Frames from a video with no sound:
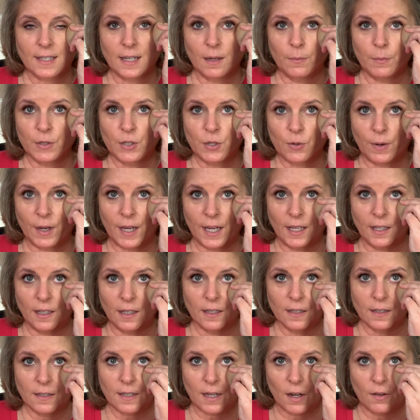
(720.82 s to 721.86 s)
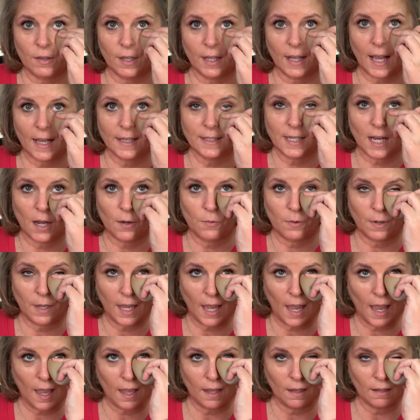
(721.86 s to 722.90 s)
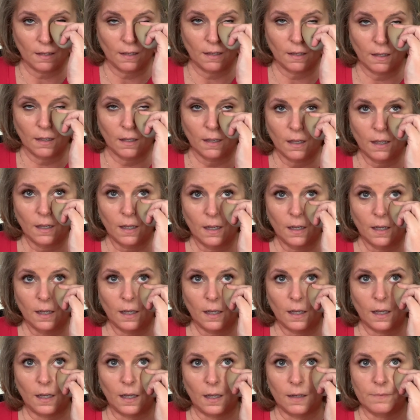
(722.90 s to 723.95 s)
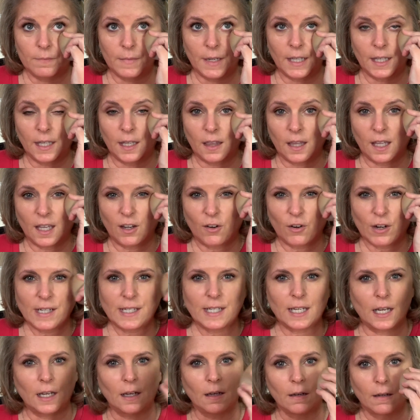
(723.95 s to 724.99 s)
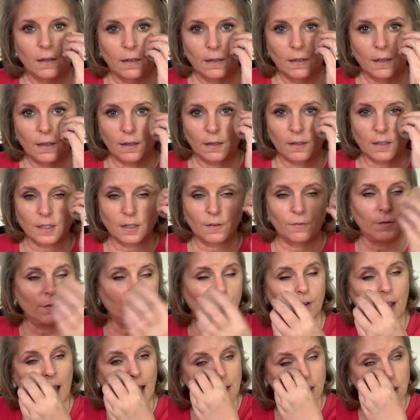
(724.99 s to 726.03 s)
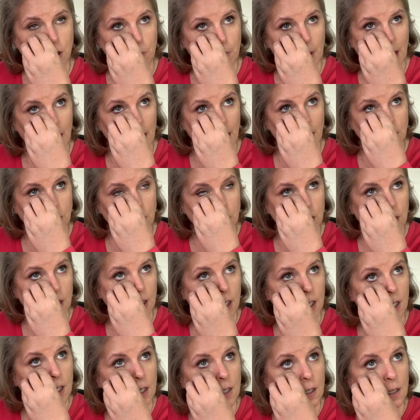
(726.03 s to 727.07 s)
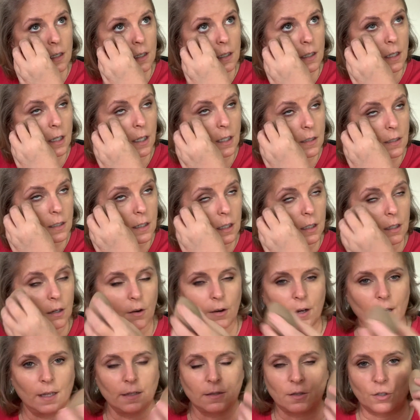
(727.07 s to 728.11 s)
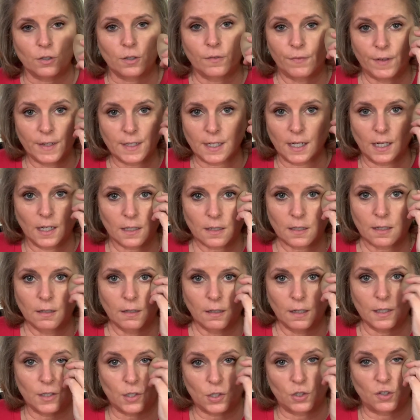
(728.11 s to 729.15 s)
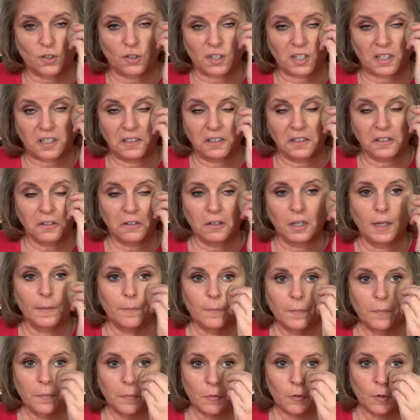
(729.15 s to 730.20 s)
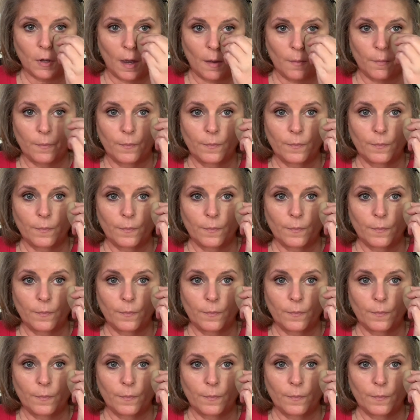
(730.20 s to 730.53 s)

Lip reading: in between so that I don't get anything creasing, because if you've got too much, it's just physics. It's just gonna do it. So,